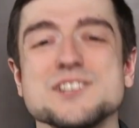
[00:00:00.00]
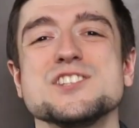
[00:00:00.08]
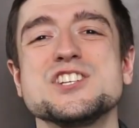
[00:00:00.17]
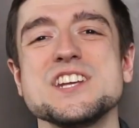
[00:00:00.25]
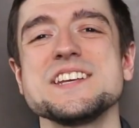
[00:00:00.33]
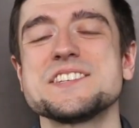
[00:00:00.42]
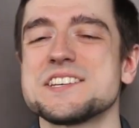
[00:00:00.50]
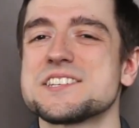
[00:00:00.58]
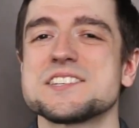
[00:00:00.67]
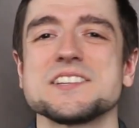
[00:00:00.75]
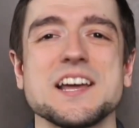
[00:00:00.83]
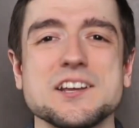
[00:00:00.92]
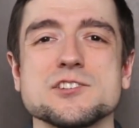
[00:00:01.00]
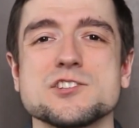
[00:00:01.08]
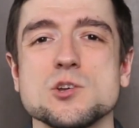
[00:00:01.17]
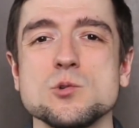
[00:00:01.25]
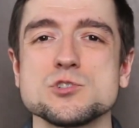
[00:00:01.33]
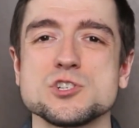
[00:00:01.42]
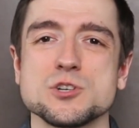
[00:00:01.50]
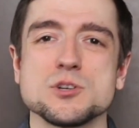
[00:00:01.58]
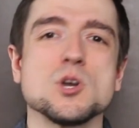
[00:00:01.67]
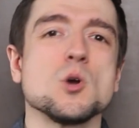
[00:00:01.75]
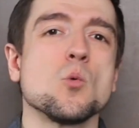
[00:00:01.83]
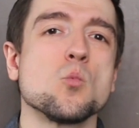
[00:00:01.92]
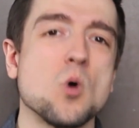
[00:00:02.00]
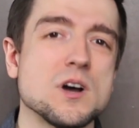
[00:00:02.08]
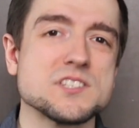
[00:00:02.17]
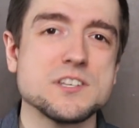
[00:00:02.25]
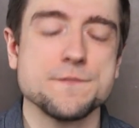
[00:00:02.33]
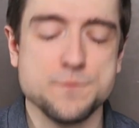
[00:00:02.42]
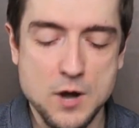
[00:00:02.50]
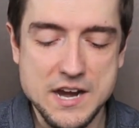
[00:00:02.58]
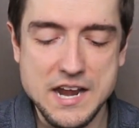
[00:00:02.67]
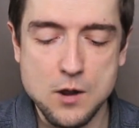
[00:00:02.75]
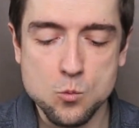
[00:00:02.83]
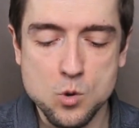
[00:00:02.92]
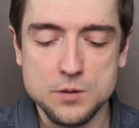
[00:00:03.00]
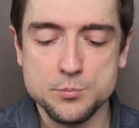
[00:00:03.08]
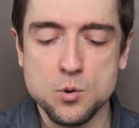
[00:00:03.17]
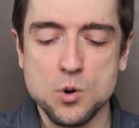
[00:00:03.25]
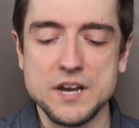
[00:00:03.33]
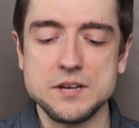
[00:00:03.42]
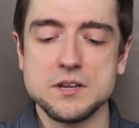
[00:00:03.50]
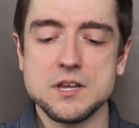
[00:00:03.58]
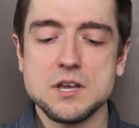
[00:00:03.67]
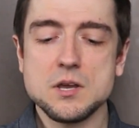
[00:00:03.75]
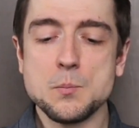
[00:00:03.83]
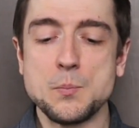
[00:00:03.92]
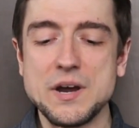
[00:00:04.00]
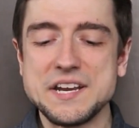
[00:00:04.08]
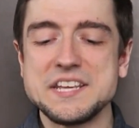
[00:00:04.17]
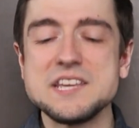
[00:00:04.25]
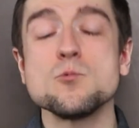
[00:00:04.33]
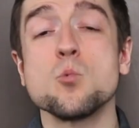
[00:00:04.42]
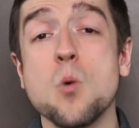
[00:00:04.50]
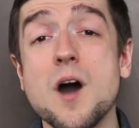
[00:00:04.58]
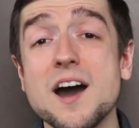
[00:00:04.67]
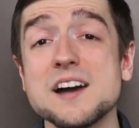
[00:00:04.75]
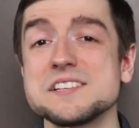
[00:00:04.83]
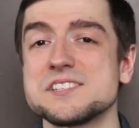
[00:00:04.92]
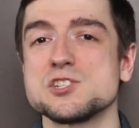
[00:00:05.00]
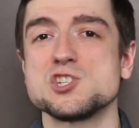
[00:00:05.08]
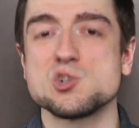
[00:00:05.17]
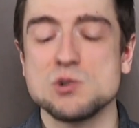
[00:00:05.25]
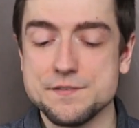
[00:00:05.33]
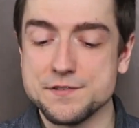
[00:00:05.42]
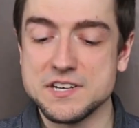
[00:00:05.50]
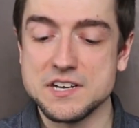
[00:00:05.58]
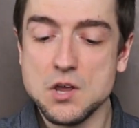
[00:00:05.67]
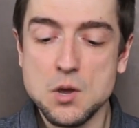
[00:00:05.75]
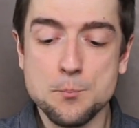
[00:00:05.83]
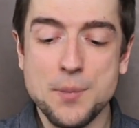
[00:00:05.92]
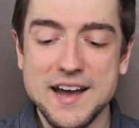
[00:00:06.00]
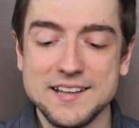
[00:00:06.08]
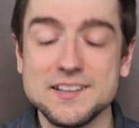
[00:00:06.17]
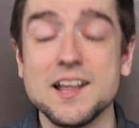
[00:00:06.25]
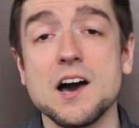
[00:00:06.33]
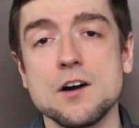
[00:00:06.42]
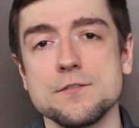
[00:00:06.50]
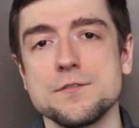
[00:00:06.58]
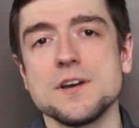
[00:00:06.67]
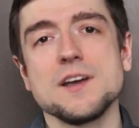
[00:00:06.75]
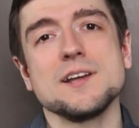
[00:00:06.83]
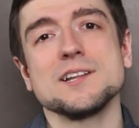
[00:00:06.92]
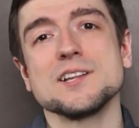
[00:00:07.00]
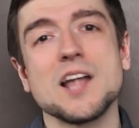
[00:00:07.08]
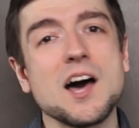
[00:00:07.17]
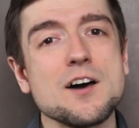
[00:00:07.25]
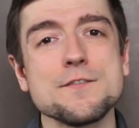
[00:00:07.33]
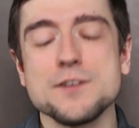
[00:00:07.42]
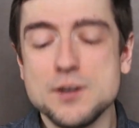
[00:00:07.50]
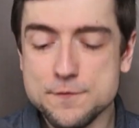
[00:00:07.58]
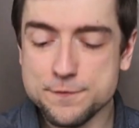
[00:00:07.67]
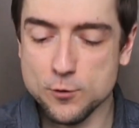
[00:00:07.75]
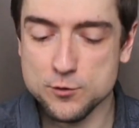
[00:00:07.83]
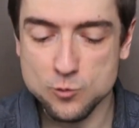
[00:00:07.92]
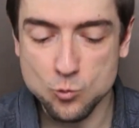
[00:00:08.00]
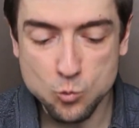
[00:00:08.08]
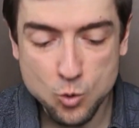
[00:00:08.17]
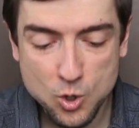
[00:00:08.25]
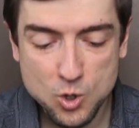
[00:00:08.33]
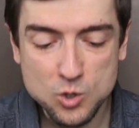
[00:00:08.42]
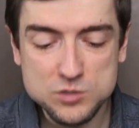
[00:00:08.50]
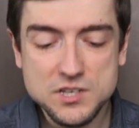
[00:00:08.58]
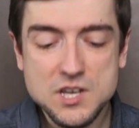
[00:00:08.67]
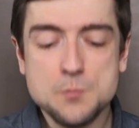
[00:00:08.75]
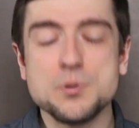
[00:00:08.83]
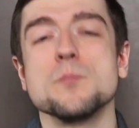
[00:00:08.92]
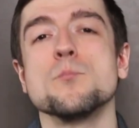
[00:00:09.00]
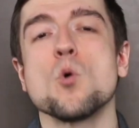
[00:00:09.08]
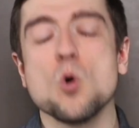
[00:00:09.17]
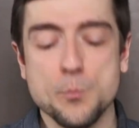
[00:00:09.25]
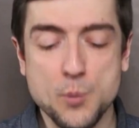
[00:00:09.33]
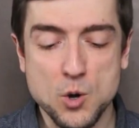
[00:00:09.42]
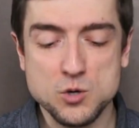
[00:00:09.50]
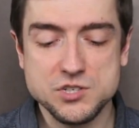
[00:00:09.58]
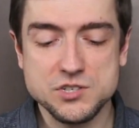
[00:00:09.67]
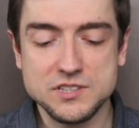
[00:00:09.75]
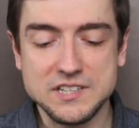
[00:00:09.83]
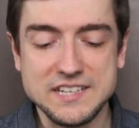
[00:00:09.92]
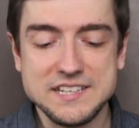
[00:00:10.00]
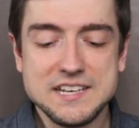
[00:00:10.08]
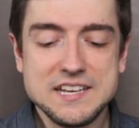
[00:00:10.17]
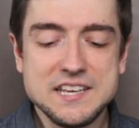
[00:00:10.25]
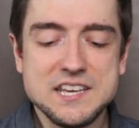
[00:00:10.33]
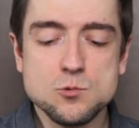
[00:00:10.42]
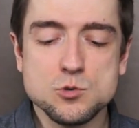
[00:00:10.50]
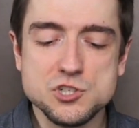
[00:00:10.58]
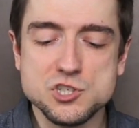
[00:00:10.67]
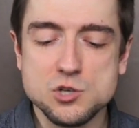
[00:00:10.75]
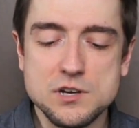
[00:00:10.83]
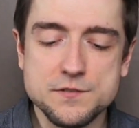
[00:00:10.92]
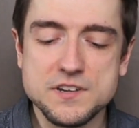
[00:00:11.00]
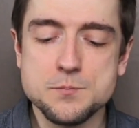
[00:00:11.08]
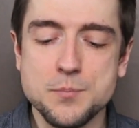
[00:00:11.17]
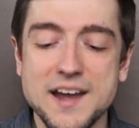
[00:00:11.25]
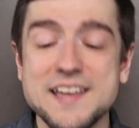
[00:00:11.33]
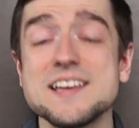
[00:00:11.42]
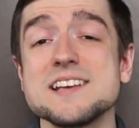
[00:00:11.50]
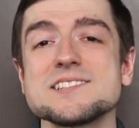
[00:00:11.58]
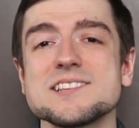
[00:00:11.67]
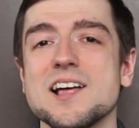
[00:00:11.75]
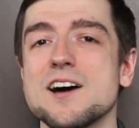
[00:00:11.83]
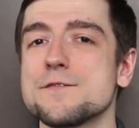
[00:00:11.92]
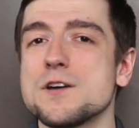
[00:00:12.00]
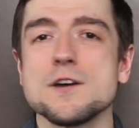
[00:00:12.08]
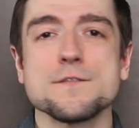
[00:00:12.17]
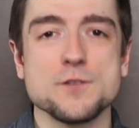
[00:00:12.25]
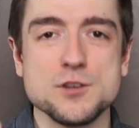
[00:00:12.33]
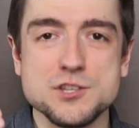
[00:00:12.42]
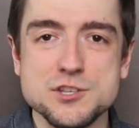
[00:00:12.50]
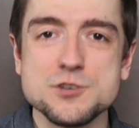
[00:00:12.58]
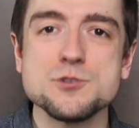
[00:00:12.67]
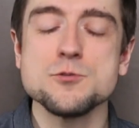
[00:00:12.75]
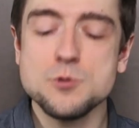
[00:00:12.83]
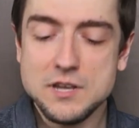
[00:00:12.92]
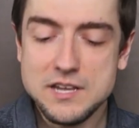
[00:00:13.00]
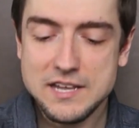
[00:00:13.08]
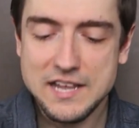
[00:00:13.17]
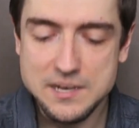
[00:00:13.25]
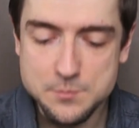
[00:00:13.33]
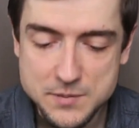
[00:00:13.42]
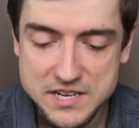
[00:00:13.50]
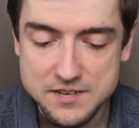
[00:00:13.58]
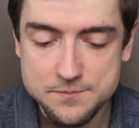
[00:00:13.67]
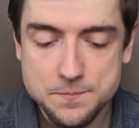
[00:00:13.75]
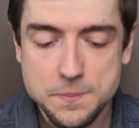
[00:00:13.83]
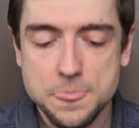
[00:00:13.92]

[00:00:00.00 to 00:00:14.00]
Jesus, like a soldier, was afraid at one point, but he was driven by love. Love for the world, but more personally, he was driven by his love for you and me.